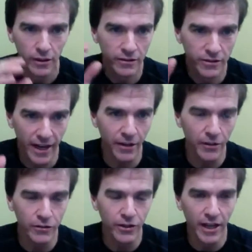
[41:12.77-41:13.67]

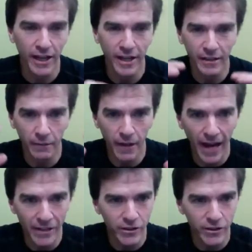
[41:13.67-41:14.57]
sound and of
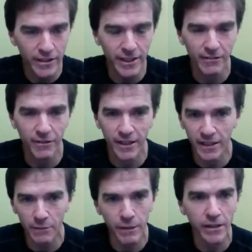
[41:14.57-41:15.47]
HD TV, and
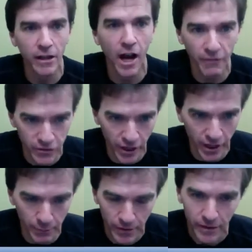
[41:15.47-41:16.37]
it can be in a coffee
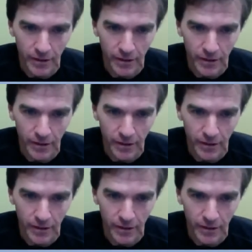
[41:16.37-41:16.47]
shop,